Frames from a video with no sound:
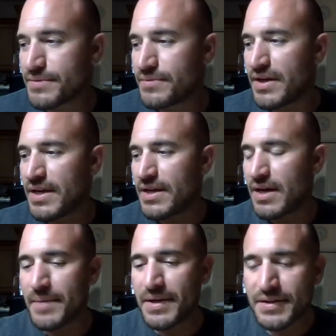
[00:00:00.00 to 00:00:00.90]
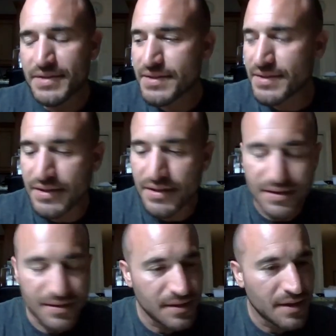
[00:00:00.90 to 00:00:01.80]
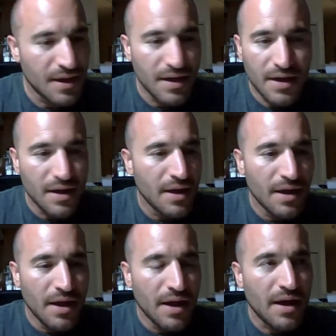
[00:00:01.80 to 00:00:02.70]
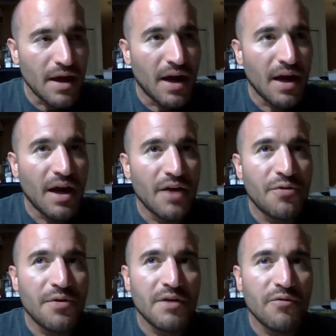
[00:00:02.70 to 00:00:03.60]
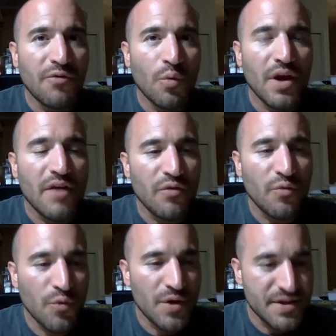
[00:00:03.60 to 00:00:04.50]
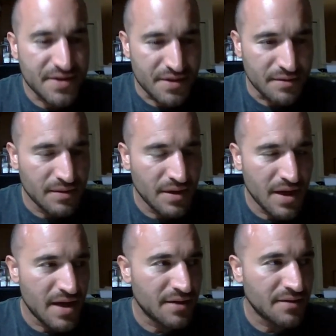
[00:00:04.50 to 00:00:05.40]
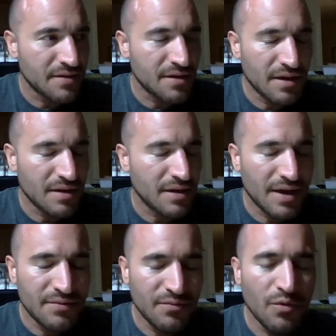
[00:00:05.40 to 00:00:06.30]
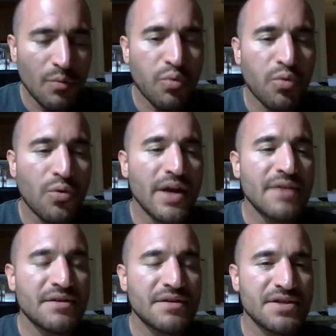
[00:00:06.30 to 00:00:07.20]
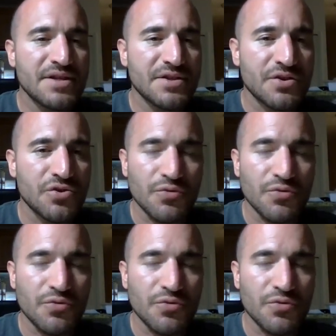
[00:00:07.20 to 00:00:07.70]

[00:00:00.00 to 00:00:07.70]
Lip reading: Yeah. I think for whatever reason, and I pray that this isn't